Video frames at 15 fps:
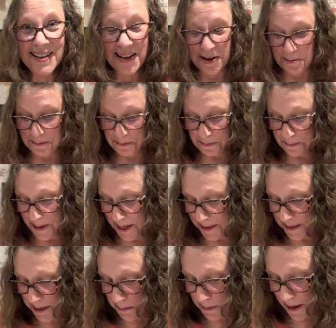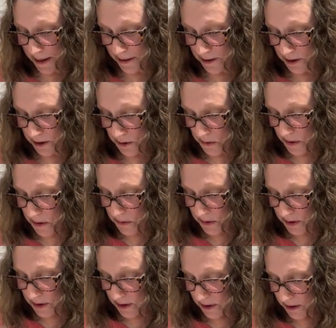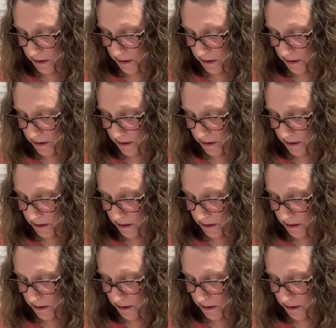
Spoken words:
at Pansy Patch Quilts.